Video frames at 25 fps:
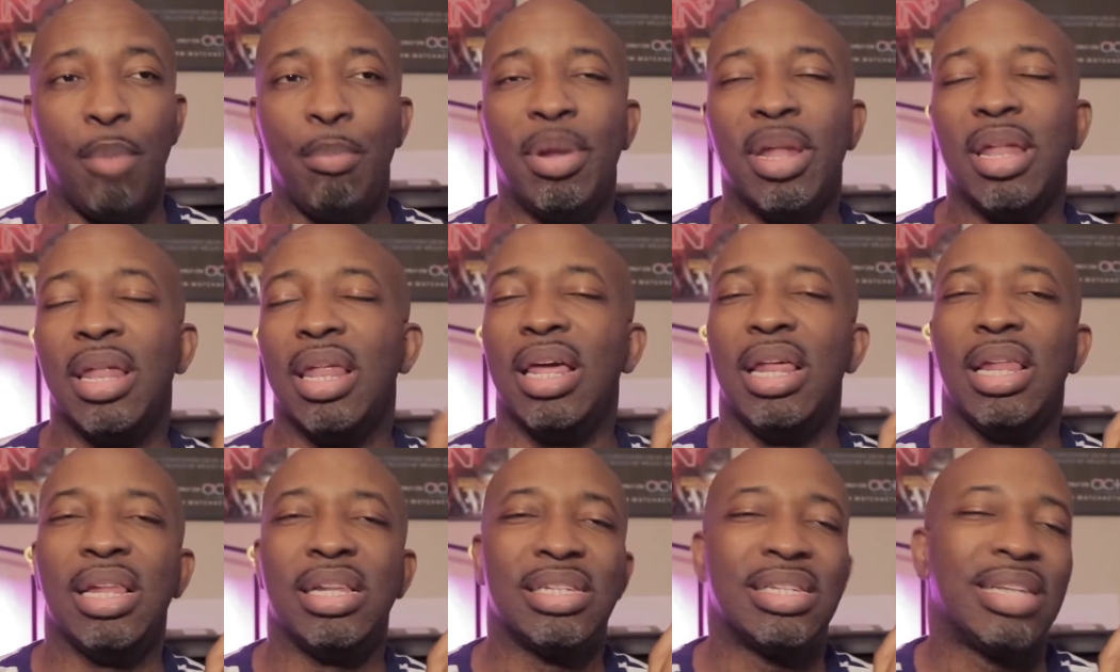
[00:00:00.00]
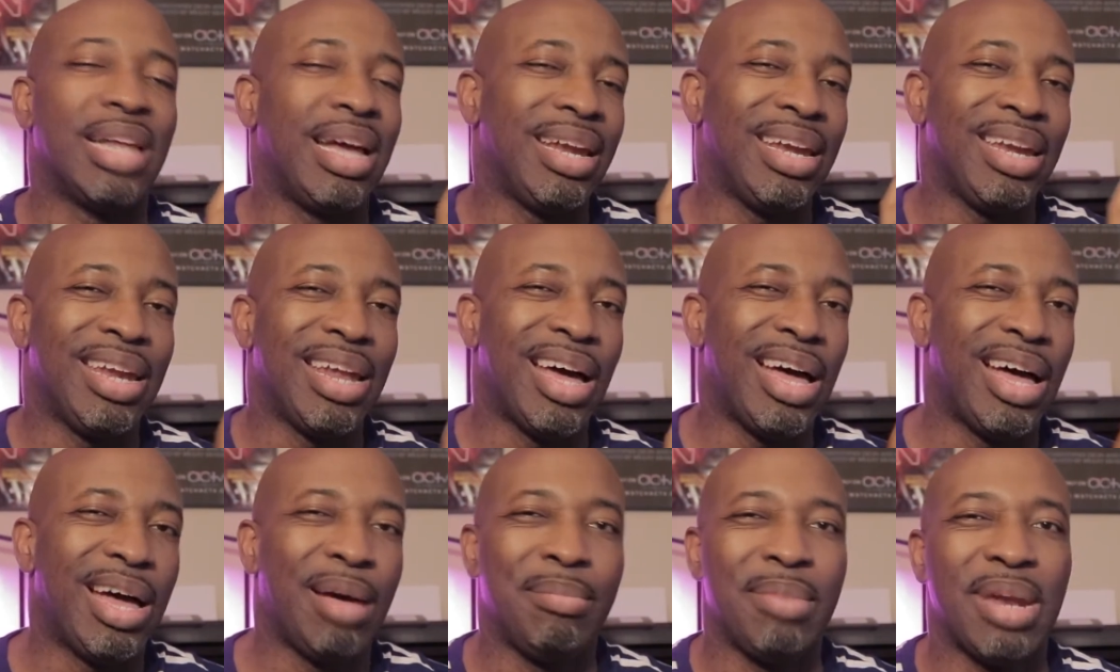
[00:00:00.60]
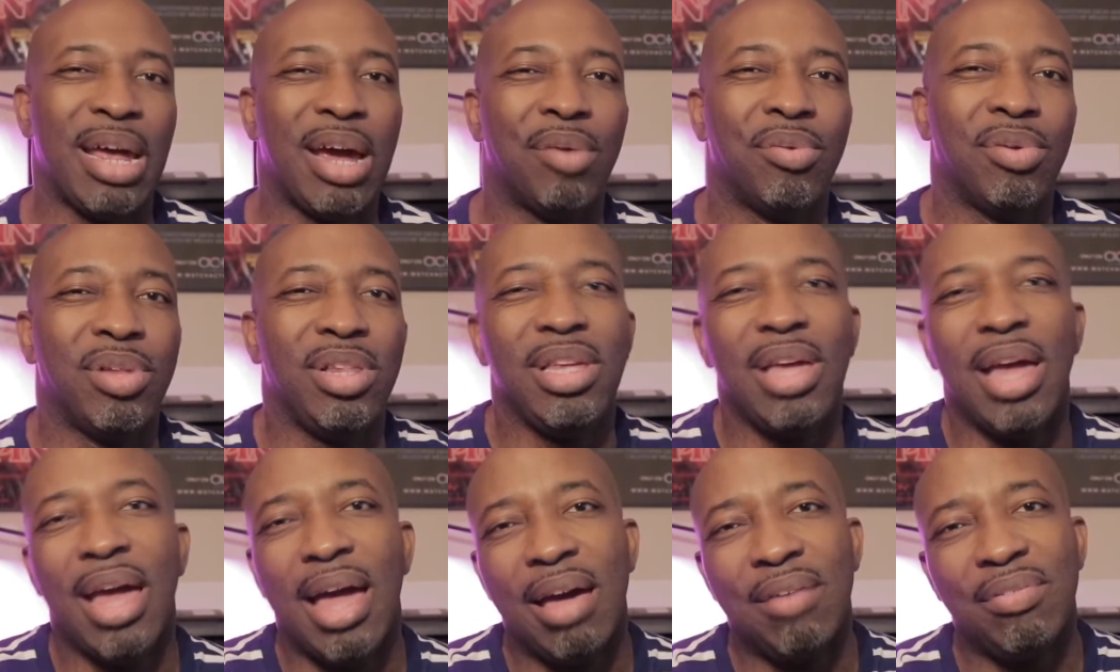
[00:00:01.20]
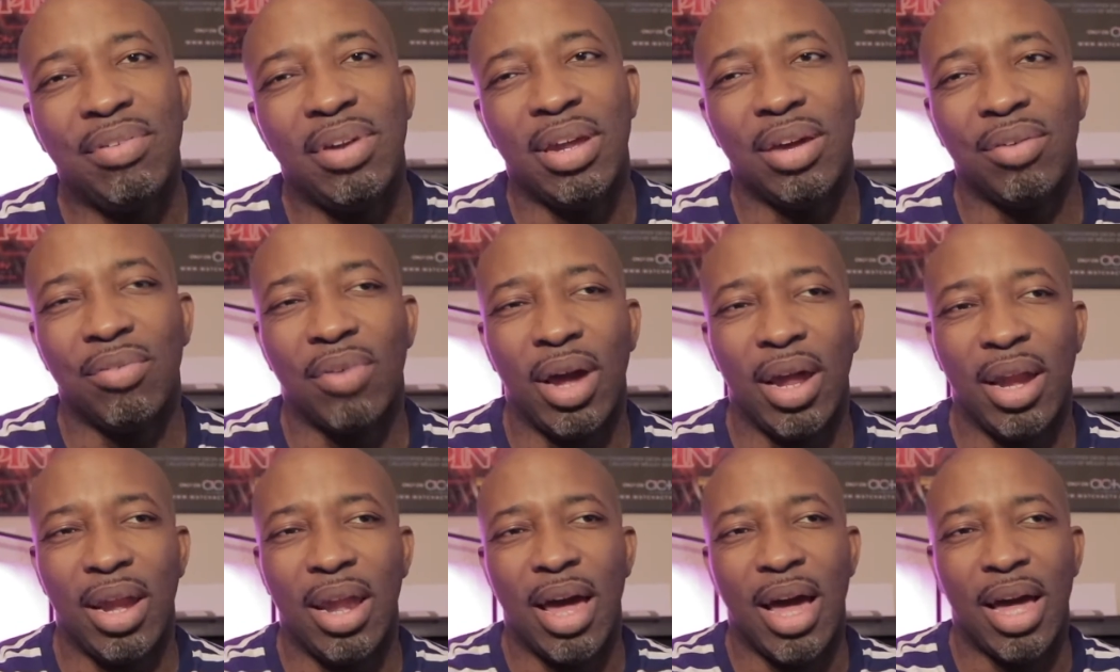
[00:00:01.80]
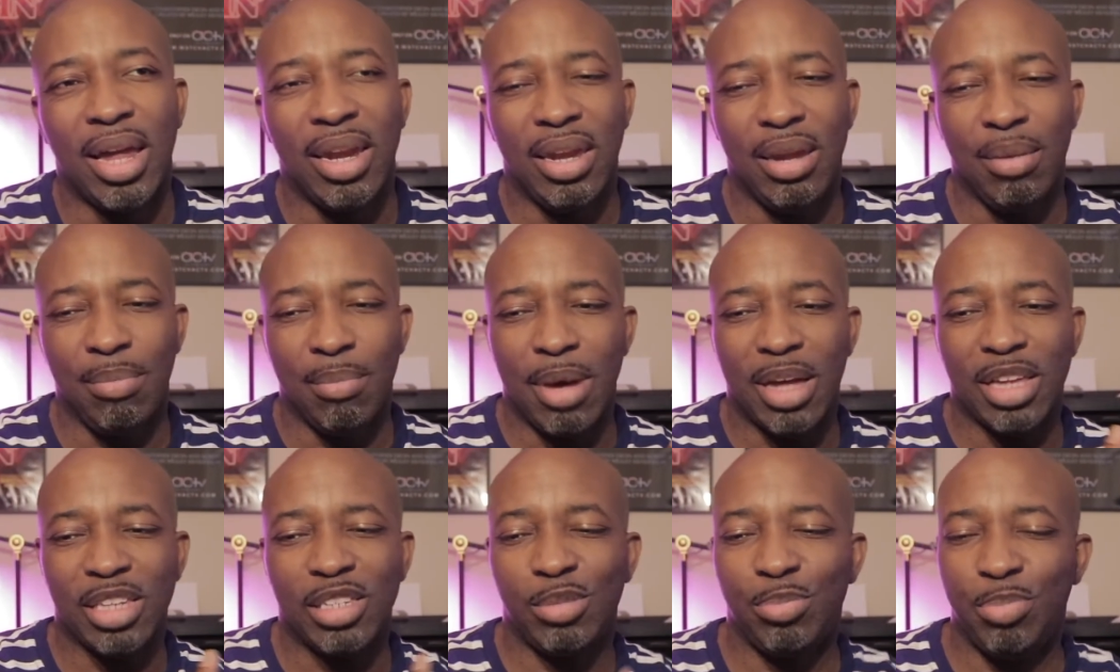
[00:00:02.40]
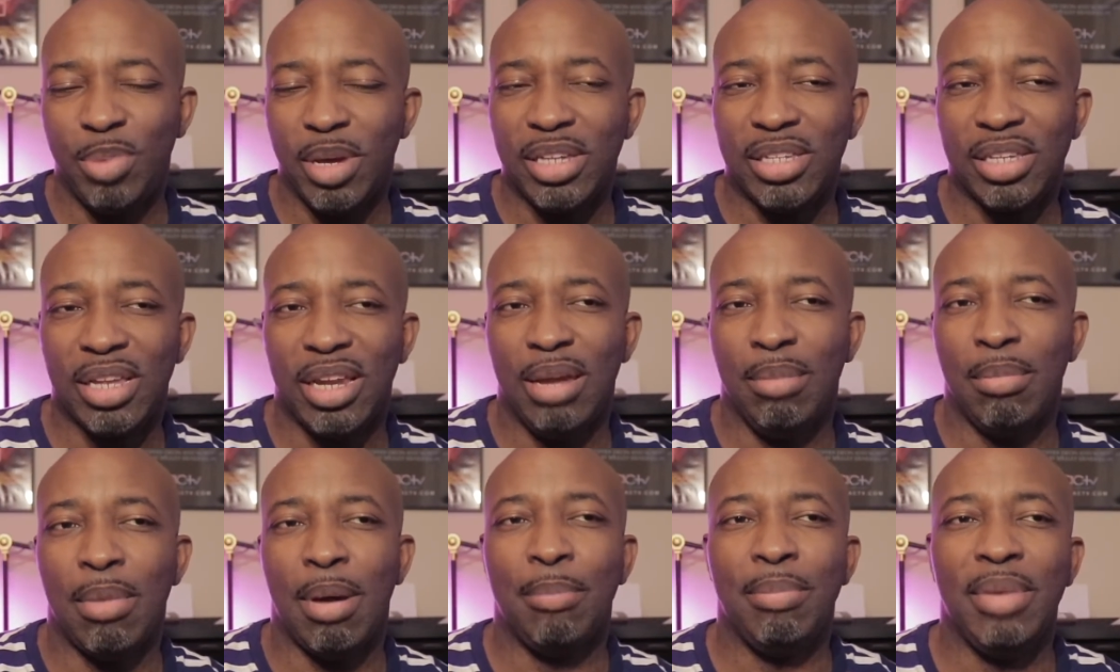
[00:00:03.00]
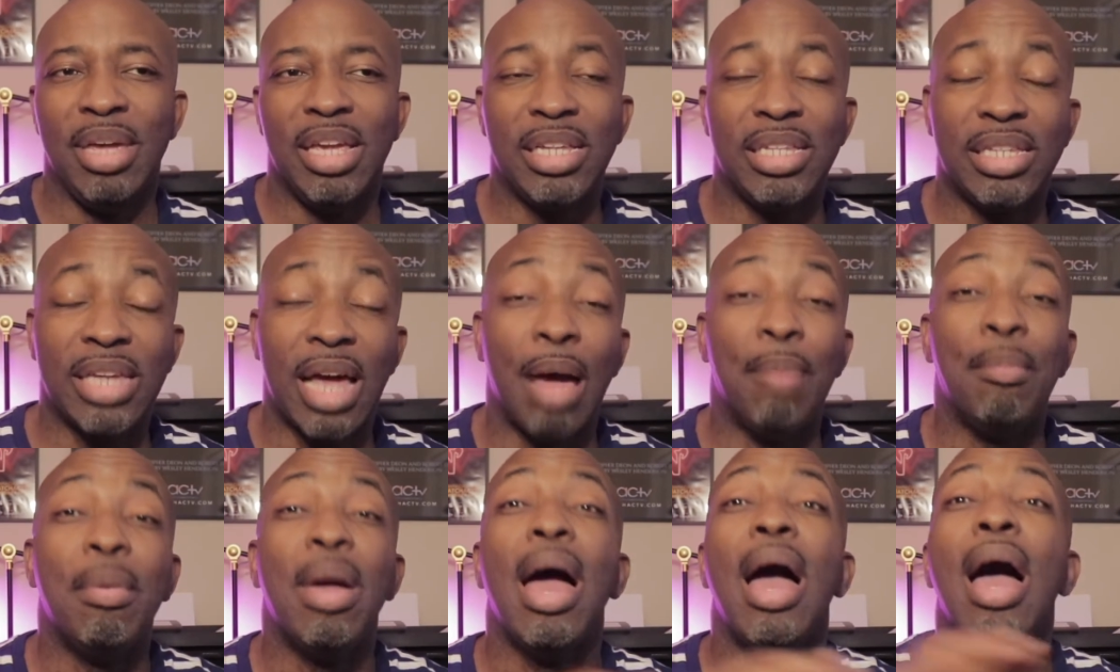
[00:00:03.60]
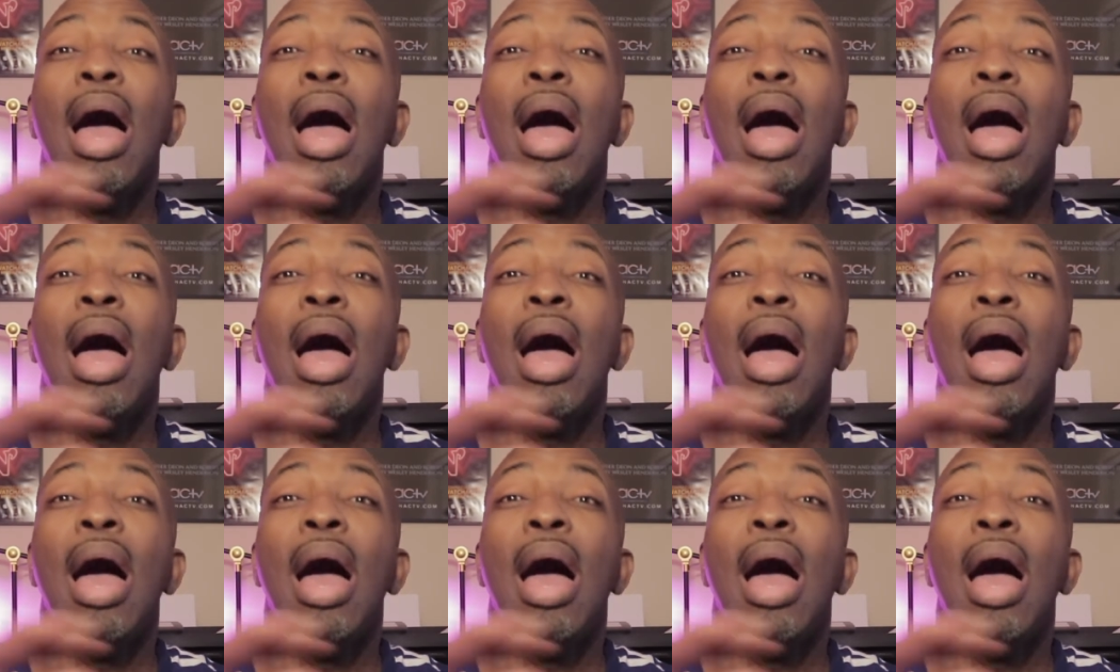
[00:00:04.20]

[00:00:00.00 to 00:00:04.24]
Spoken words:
But Layla's like, nah, I'm not really having it right now. I need my space, I need my me time.